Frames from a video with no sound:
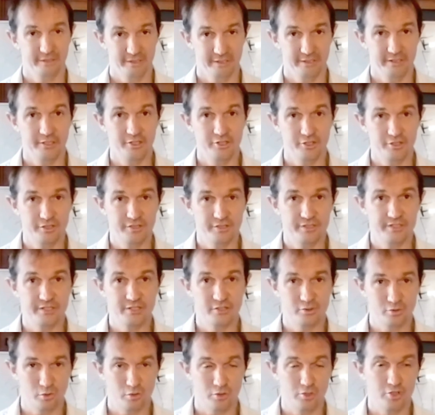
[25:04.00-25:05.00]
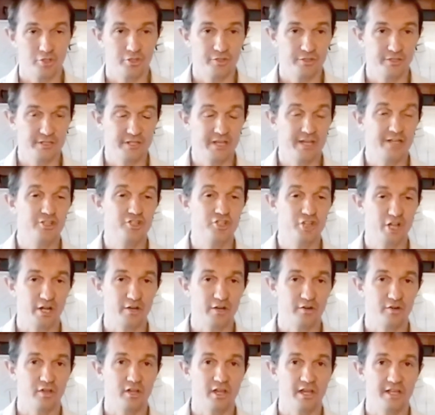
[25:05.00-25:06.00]
deletions, distortions, and
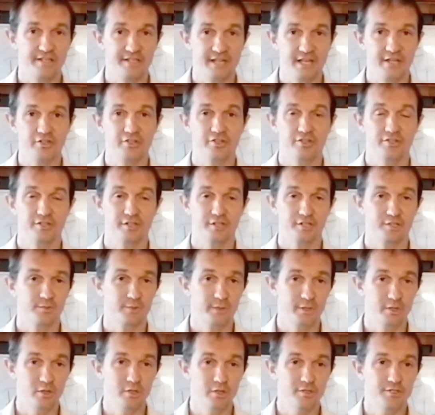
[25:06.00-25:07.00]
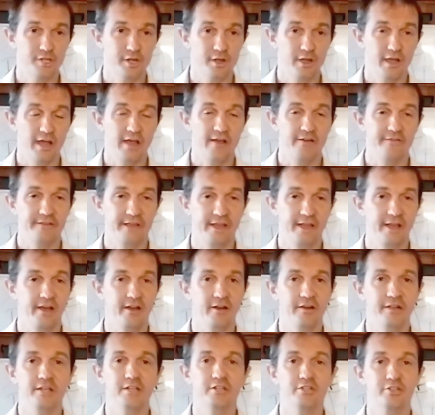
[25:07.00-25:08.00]
generalizations, because we also have
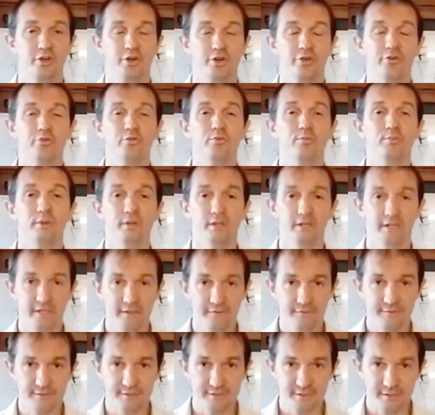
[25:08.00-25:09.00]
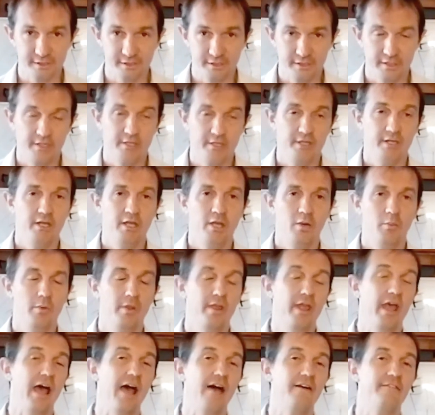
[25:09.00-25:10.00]
our internal beliefs,
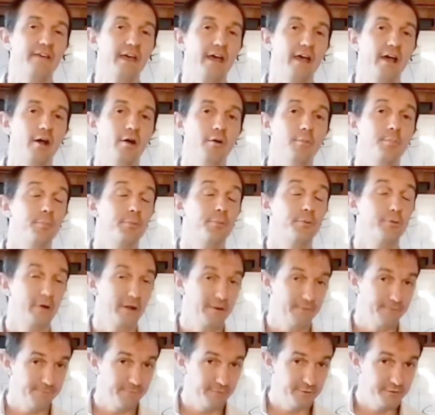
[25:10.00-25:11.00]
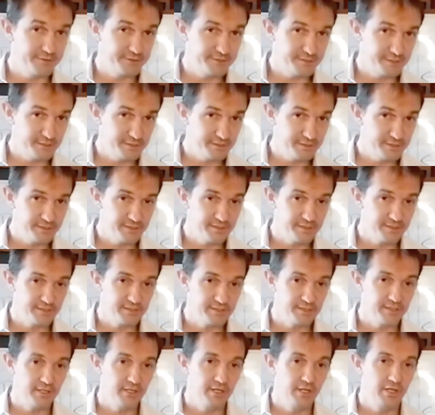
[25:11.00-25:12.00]
we have our
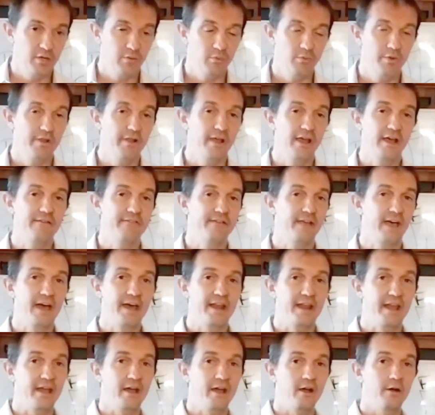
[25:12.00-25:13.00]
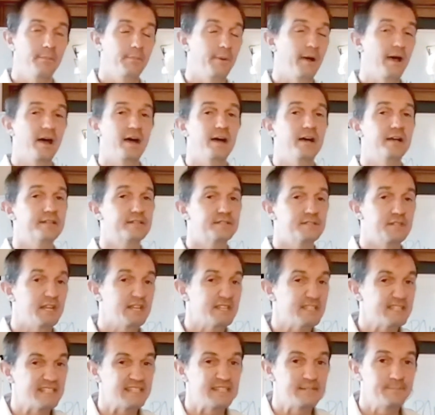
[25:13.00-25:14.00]
preferences, we have had our
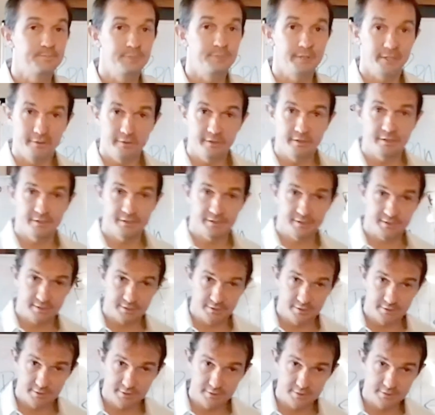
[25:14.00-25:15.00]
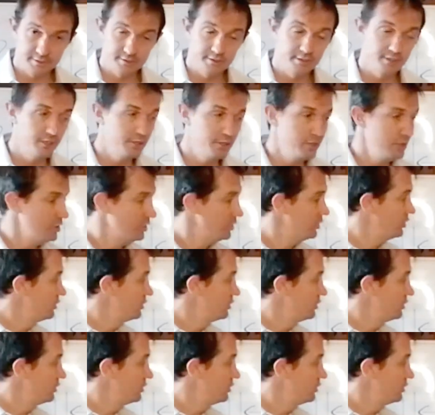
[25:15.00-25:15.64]
past experiences.